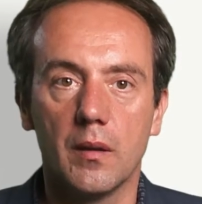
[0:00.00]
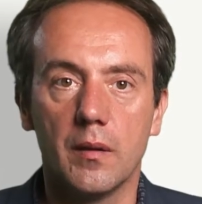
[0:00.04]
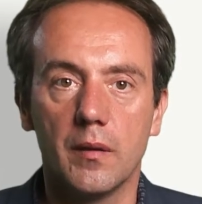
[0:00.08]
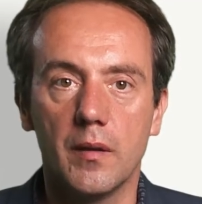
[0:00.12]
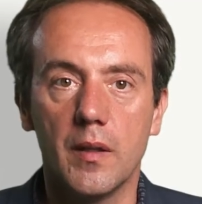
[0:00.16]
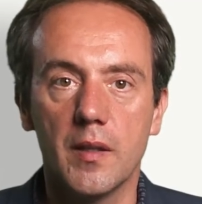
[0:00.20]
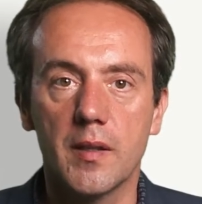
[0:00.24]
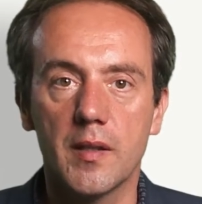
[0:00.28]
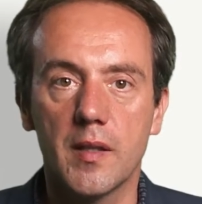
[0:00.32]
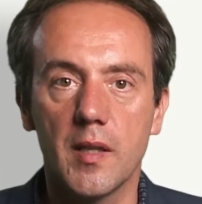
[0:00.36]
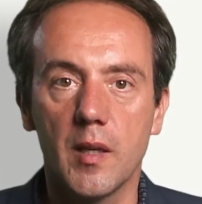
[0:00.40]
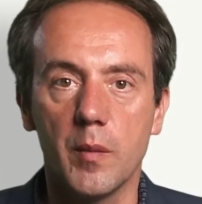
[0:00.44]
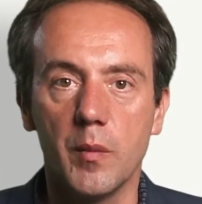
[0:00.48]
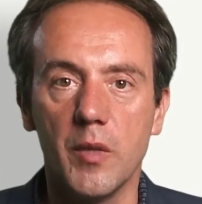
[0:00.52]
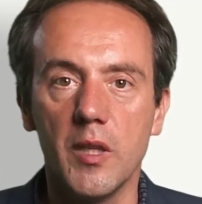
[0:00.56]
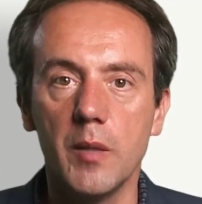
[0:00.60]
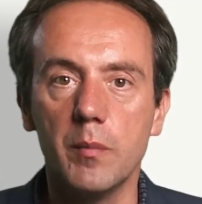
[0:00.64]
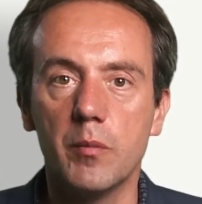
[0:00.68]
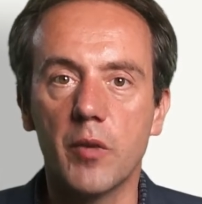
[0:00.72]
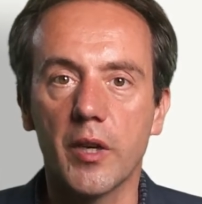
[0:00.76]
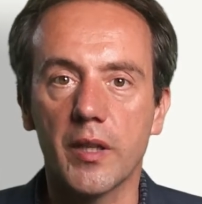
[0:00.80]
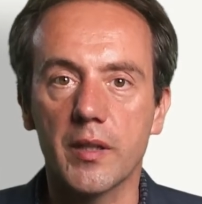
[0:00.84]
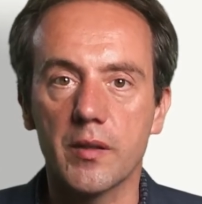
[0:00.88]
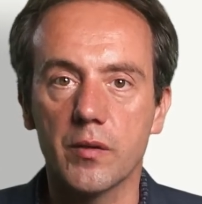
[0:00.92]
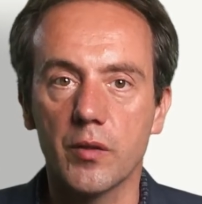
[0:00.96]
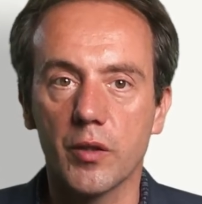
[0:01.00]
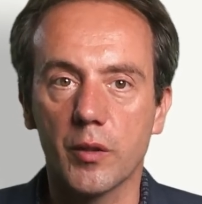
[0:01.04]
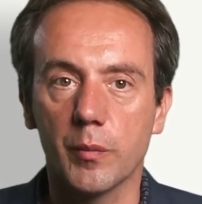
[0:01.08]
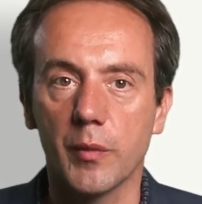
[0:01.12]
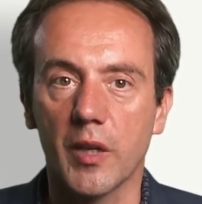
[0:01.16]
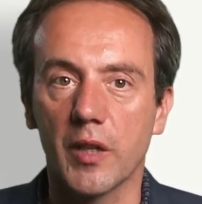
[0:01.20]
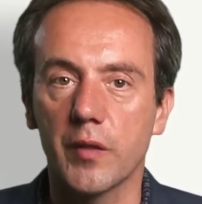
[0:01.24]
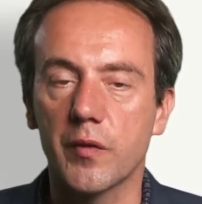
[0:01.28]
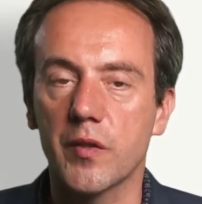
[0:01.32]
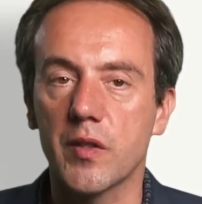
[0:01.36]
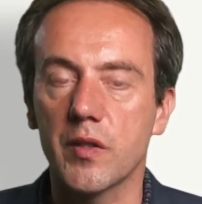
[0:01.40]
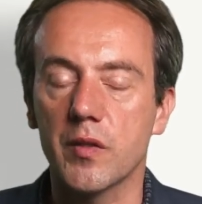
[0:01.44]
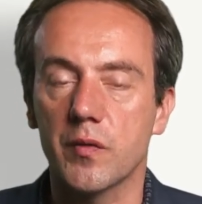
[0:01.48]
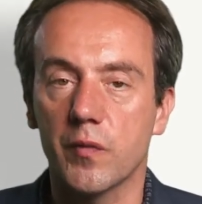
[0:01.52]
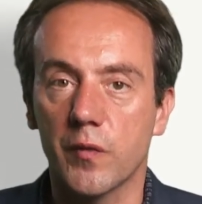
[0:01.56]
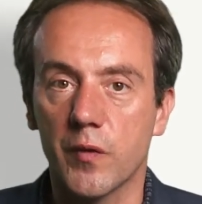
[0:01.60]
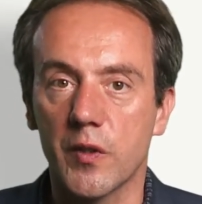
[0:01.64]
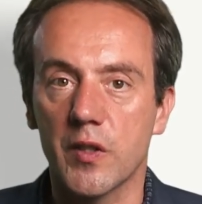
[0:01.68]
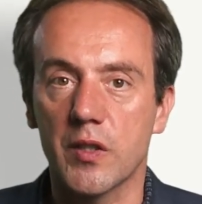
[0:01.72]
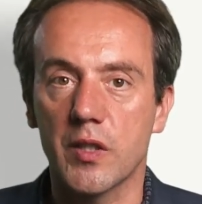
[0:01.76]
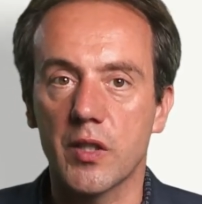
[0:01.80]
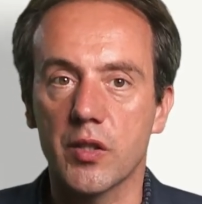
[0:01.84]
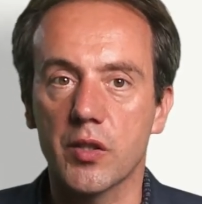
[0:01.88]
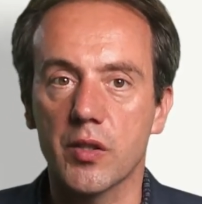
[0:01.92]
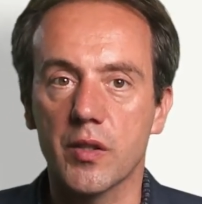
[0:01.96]
This CME brings nuclear medicine
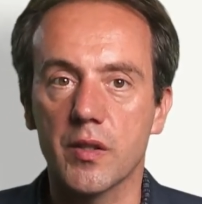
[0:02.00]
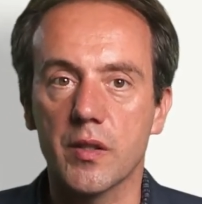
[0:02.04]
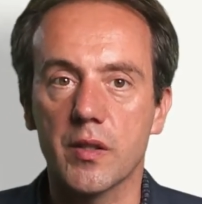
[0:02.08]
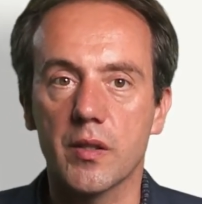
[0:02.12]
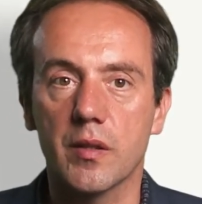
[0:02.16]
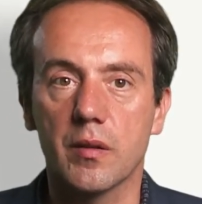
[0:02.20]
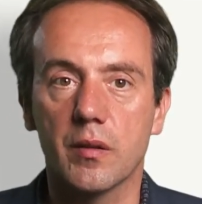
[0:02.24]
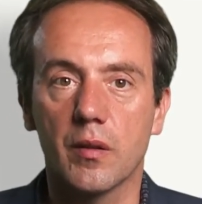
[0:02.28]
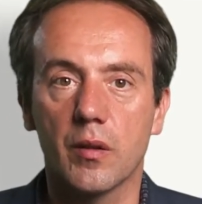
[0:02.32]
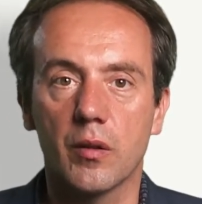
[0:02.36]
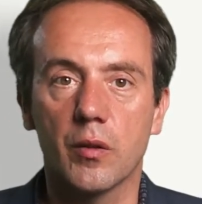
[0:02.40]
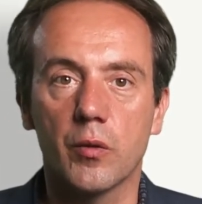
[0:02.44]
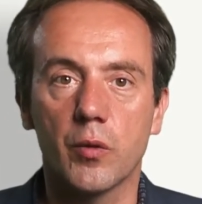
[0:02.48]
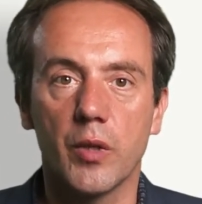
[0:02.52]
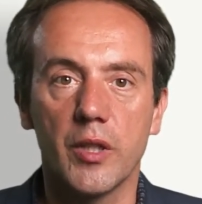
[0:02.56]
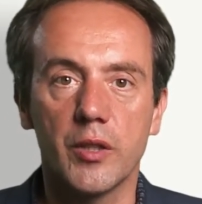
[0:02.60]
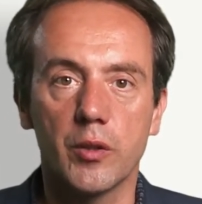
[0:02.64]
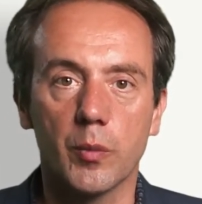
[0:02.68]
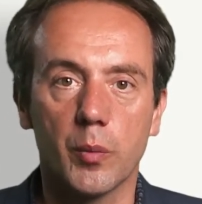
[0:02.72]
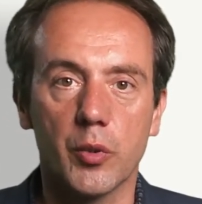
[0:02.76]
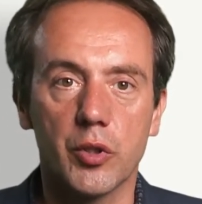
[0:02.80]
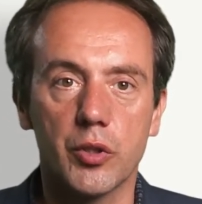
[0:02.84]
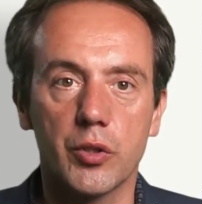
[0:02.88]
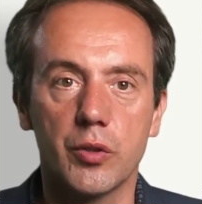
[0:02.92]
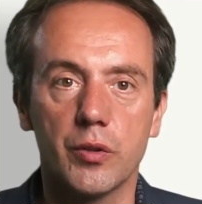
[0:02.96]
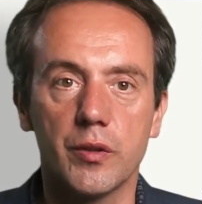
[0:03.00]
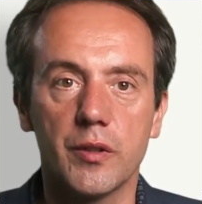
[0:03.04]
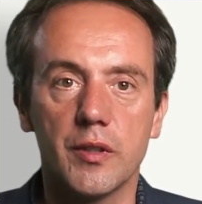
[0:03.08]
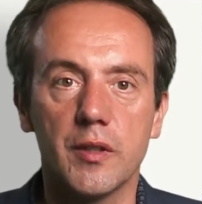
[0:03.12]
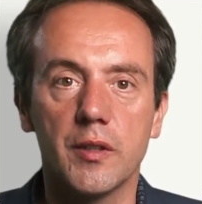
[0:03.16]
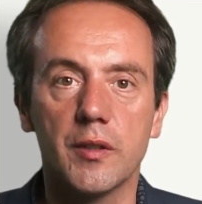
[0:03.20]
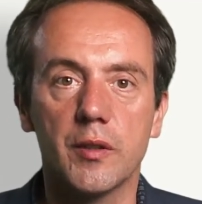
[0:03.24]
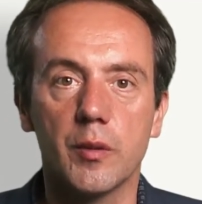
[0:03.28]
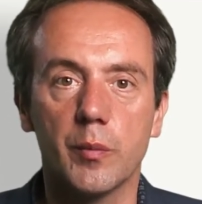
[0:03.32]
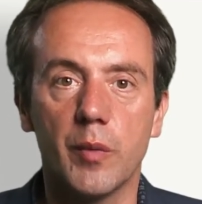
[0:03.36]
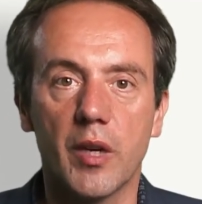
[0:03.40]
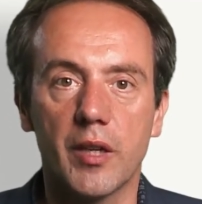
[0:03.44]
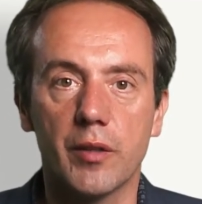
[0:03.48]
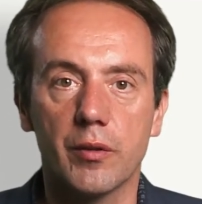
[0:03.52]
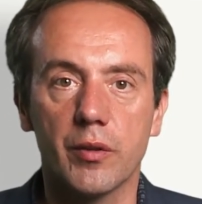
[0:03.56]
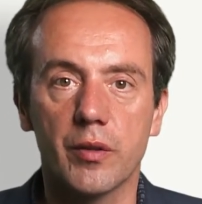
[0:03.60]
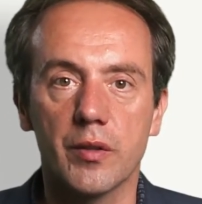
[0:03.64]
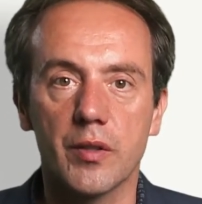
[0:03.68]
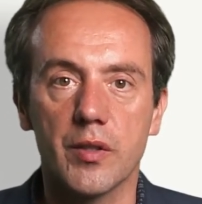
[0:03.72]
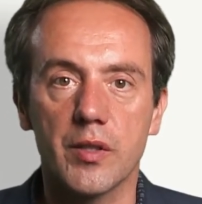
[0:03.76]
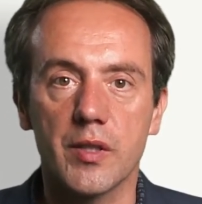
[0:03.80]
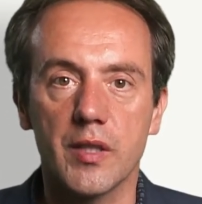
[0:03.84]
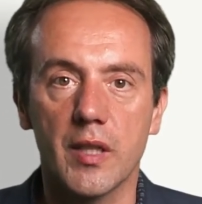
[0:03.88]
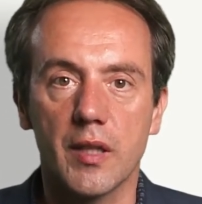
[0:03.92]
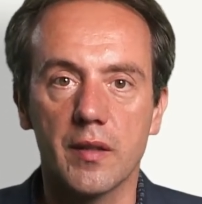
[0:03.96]
physicians a great opportunity to better
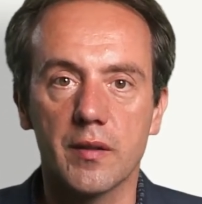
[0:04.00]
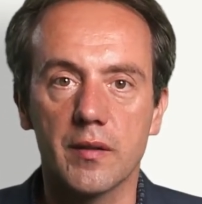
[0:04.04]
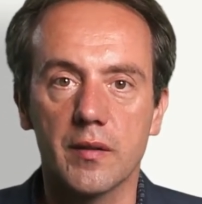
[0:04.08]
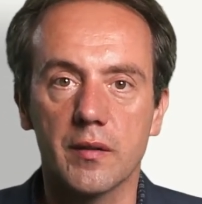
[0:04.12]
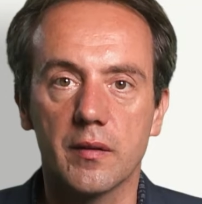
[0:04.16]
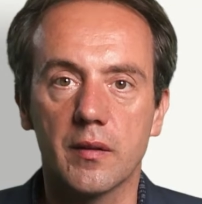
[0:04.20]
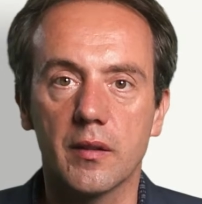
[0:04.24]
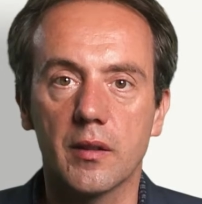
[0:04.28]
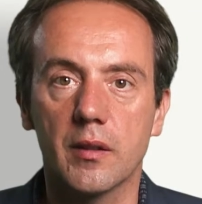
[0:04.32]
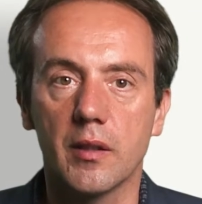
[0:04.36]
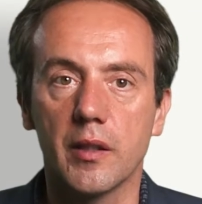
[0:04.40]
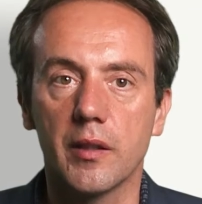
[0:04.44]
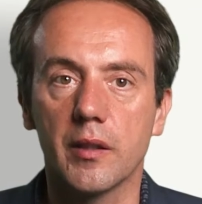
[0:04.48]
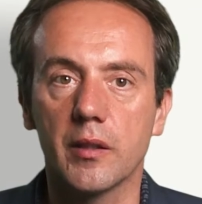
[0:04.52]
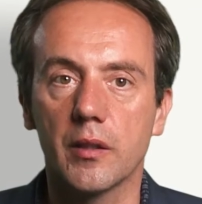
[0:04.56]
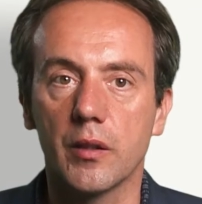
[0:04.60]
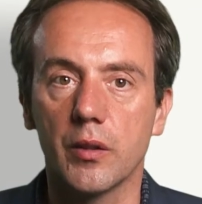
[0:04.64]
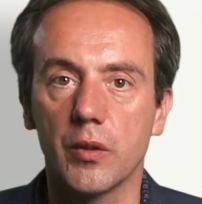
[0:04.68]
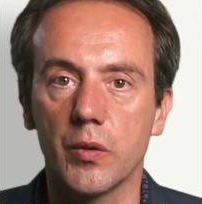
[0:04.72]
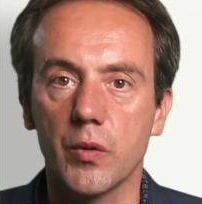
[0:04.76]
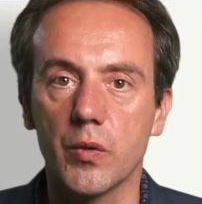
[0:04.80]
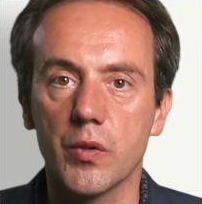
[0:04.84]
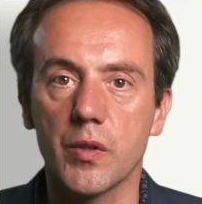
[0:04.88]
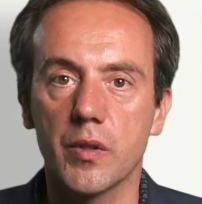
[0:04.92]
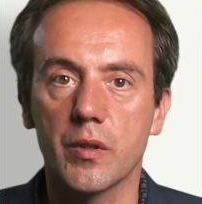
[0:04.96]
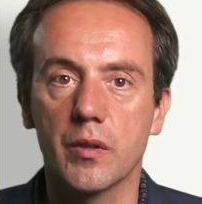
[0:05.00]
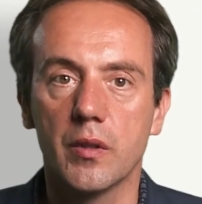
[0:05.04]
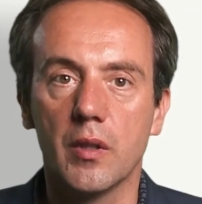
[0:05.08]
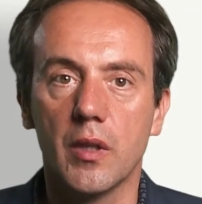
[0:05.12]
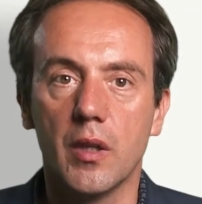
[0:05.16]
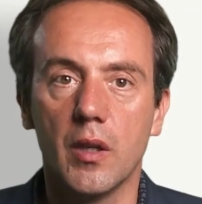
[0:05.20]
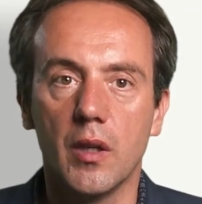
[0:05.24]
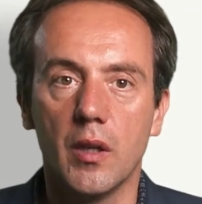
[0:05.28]
understand the clinical use